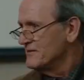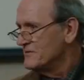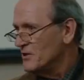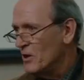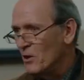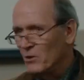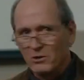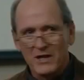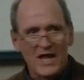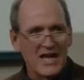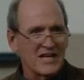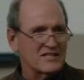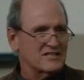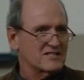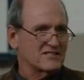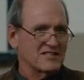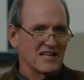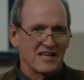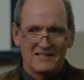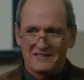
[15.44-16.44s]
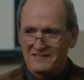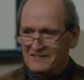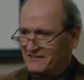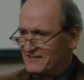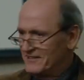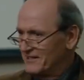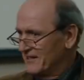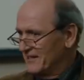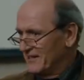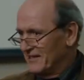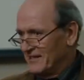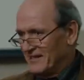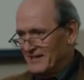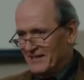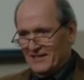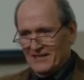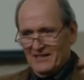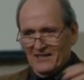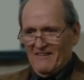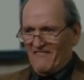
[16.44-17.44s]
No less than
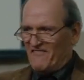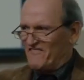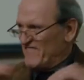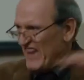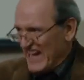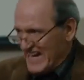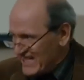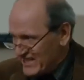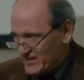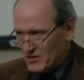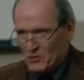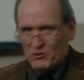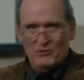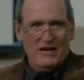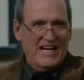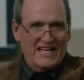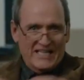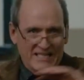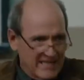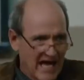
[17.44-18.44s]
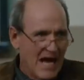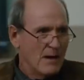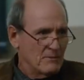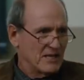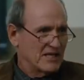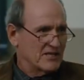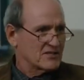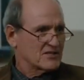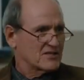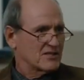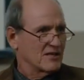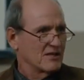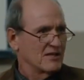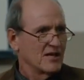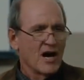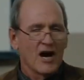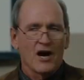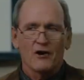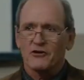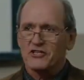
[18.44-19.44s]
fate or economics
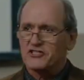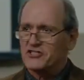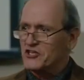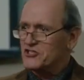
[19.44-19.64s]
are its